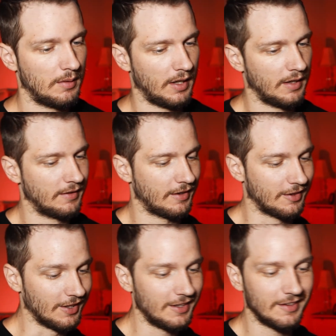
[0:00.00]
And I
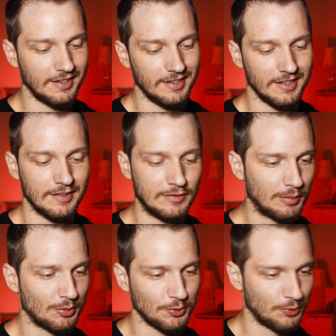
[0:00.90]
think the
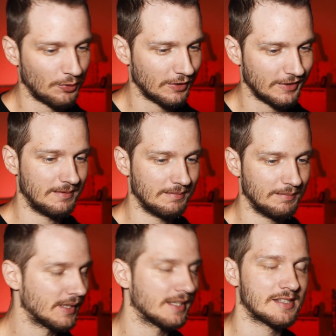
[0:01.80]
number one
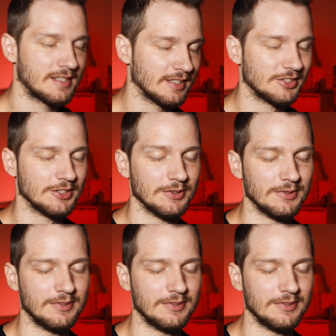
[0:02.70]
biggest issue